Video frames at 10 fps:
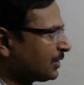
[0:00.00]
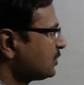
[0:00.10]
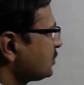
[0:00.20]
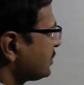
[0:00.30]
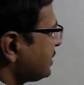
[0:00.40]

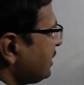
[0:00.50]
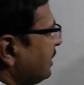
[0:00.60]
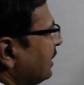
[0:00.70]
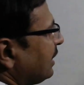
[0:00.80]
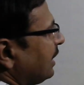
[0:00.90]
So
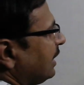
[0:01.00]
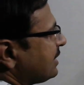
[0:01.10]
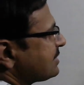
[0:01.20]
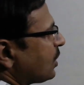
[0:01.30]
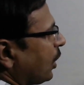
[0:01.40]
see, it
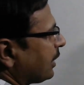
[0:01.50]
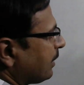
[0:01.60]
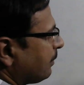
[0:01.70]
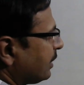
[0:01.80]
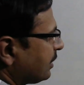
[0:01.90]
is an odd
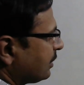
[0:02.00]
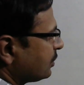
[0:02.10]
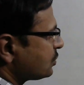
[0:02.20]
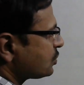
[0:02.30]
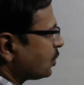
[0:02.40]
number,
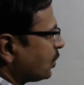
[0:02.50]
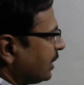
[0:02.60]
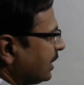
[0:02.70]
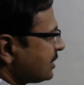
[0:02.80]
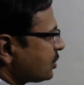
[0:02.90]
so
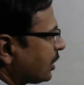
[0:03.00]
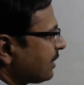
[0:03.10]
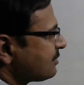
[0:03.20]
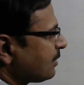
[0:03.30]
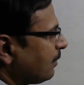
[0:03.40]
it is not
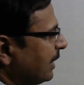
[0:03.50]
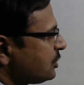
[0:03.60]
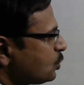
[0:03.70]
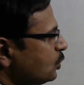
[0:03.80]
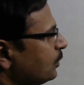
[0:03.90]
divisible by
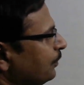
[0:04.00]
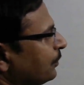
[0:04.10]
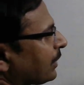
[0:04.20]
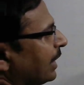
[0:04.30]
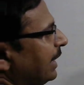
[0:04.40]
2.
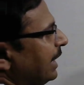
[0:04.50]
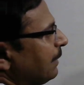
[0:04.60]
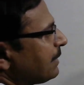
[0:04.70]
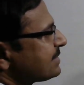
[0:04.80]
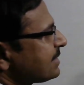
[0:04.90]

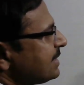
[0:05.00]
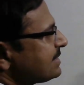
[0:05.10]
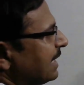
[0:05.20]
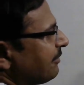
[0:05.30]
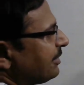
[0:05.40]
8 plus 3 is
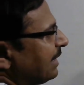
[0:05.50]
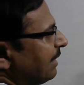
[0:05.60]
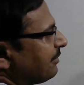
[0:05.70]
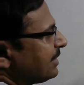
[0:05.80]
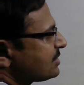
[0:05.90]
11,
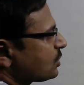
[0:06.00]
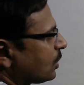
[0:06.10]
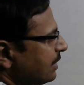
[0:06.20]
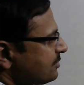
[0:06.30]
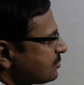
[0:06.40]
11 is
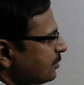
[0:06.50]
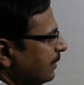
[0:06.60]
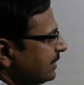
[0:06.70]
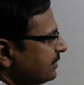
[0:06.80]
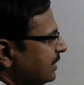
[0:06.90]
not divisible
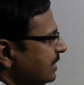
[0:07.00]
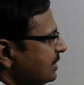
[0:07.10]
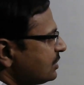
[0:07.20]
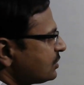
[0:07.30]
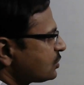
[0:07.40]
by 3,
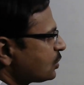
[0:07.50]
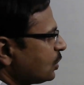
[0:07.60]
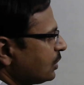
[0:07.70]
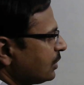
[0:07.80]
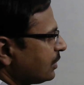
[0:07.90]

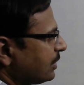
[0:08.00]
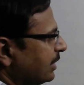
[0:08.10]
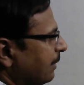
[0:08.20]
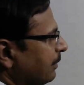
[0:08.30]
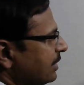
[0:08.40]
so
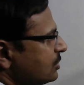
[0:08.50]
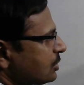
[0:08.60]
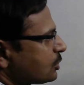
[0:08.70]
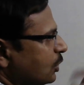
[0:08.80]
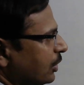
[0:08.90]
number is
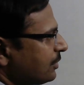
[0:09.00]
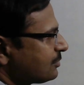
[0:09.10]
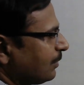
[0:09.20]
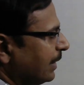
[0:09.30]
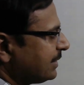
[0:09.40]
also not
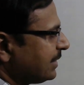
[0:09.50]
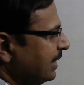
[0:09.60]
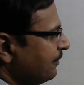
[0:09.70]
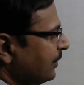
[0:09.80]
divisible by 3.